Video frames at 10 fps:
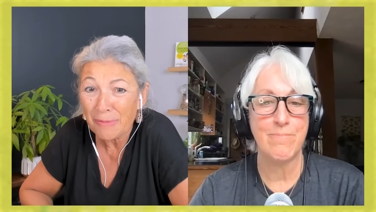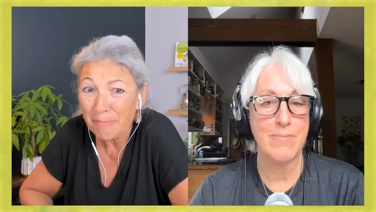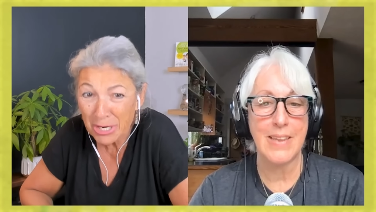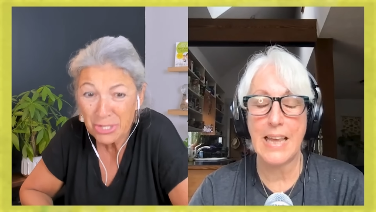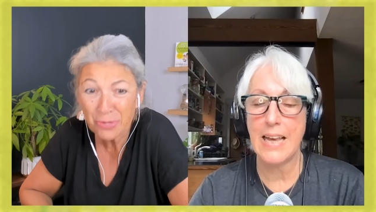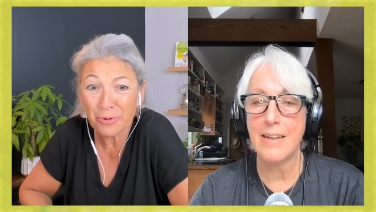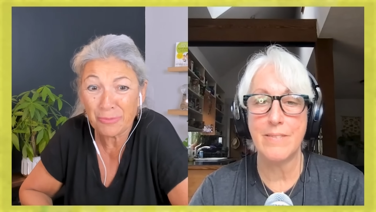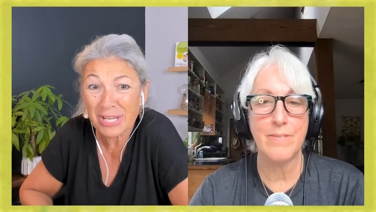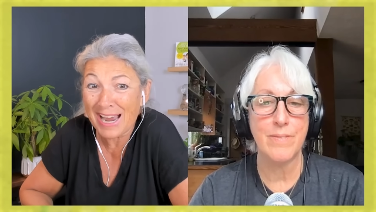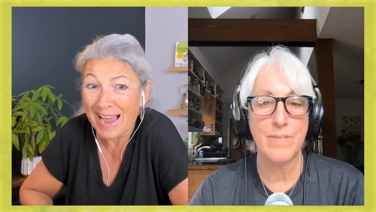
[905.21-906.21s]

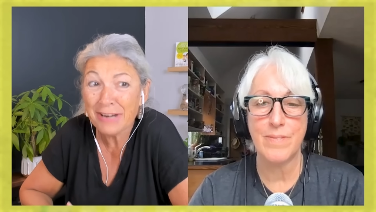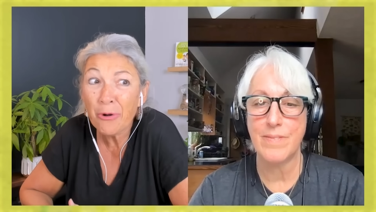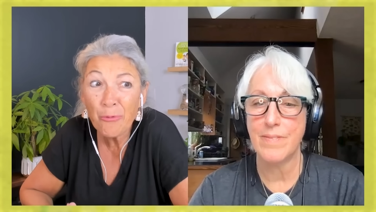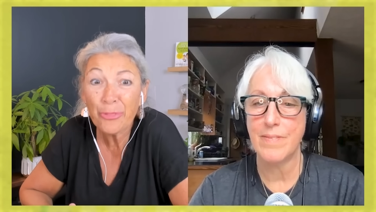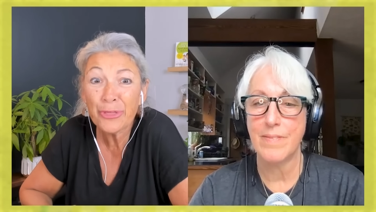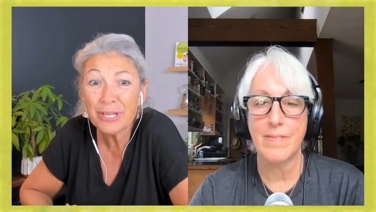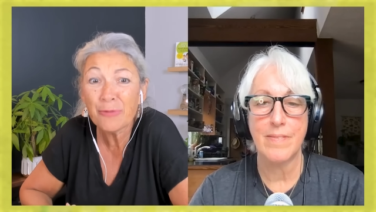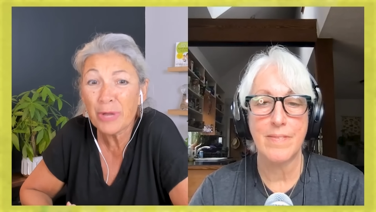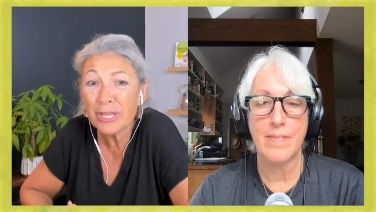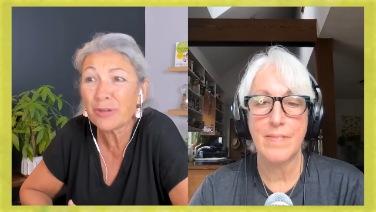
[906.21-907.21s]
Speaker 1: mushrooms. Yeah. I, I, don't
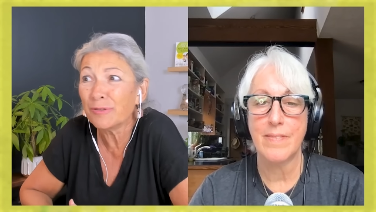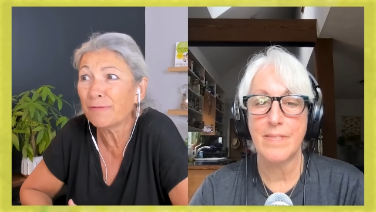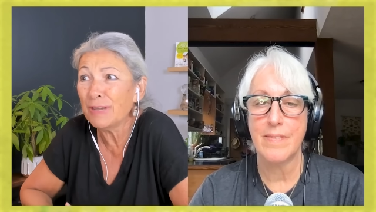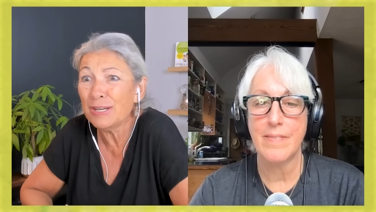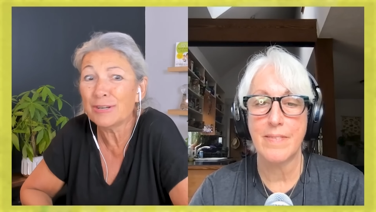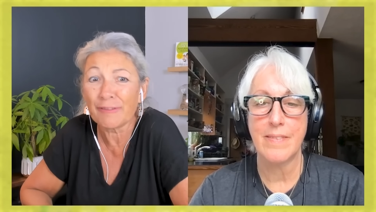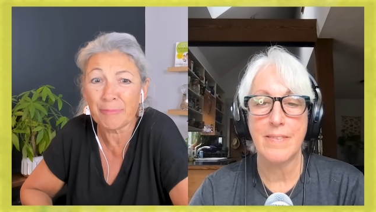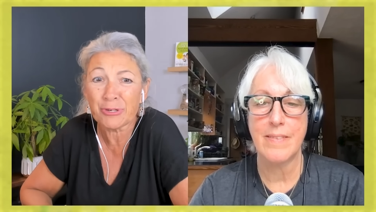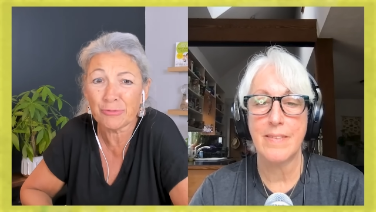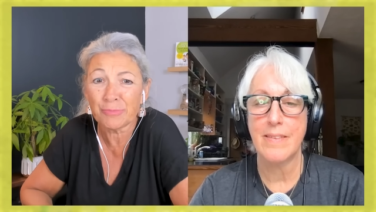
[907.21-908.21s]
think we could feed
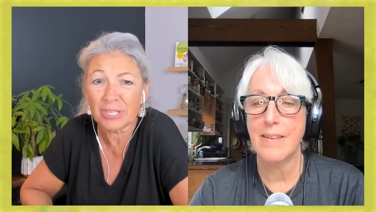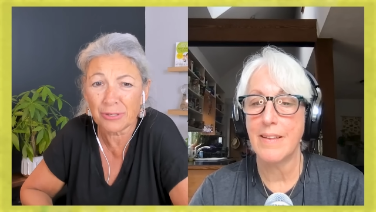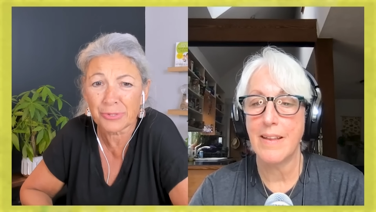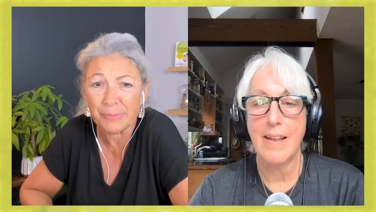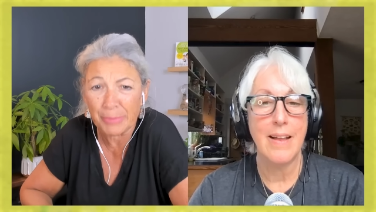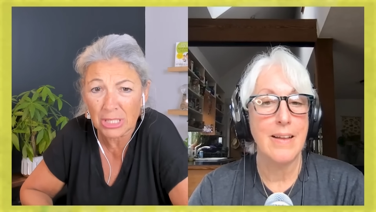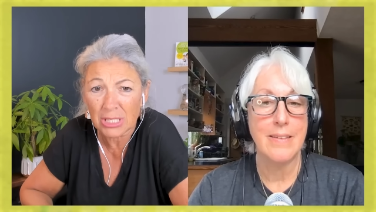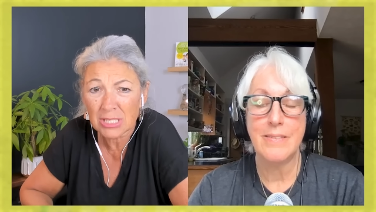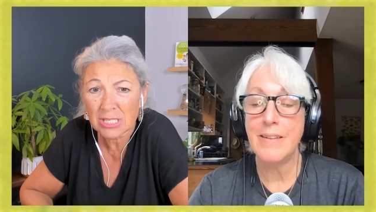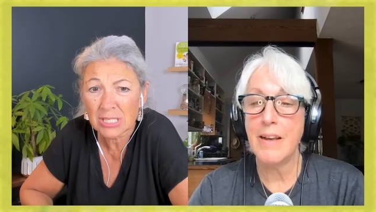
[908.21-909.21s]
enough mushrooms to kill somebody.
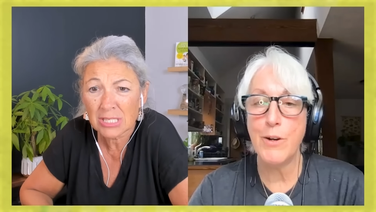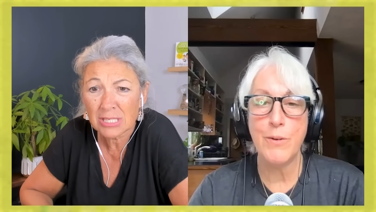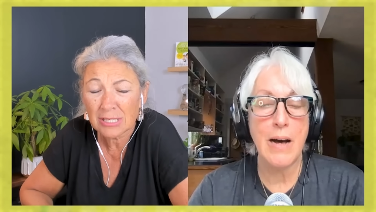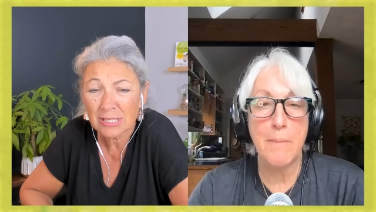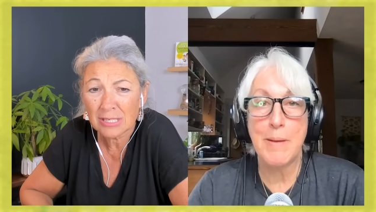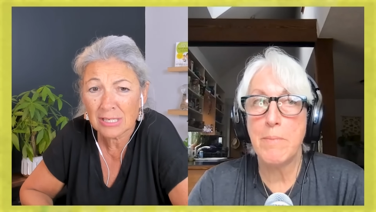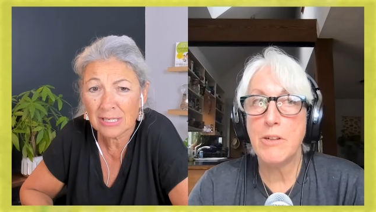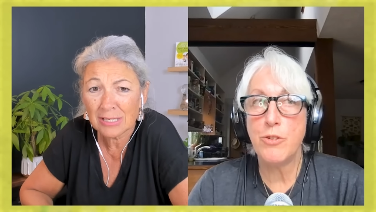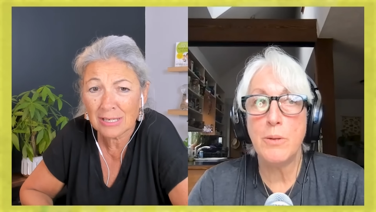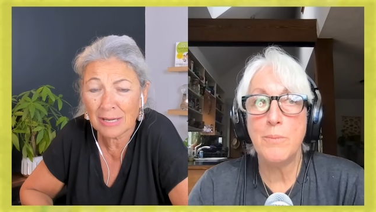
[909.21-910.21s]
Speaker 2: No, I mean
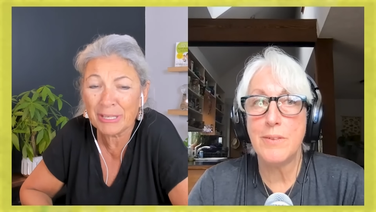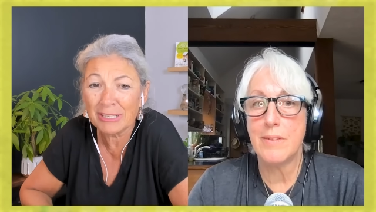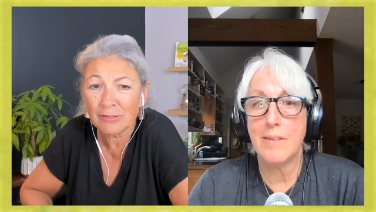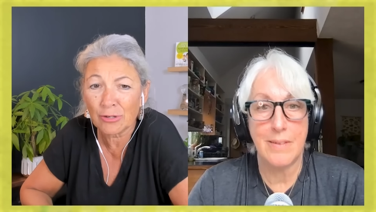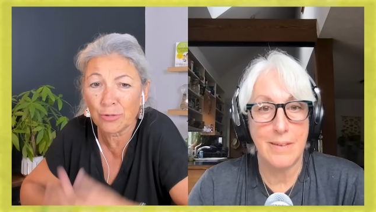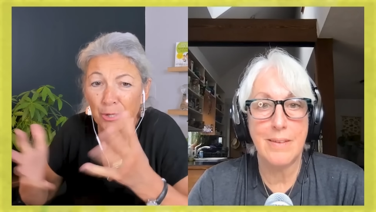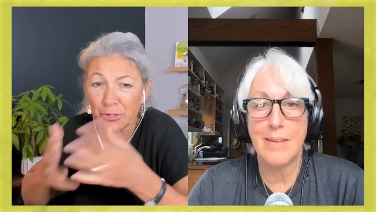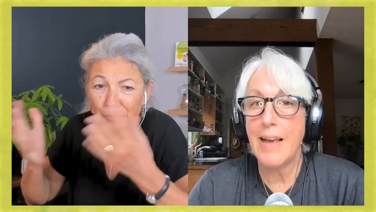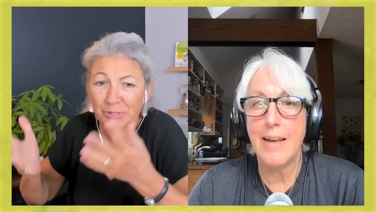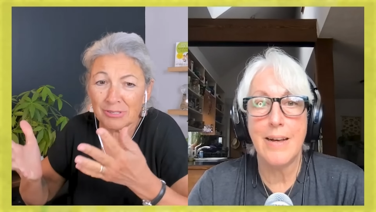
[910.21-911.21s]
mushrooms. I mean good
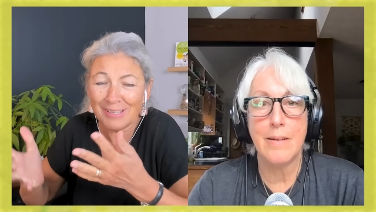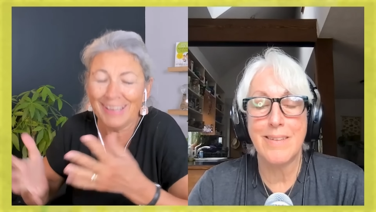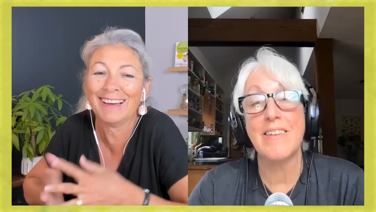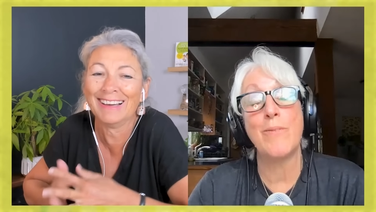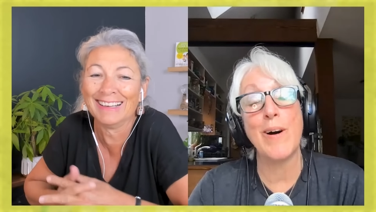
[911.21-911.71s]
mushrooms. Yeah,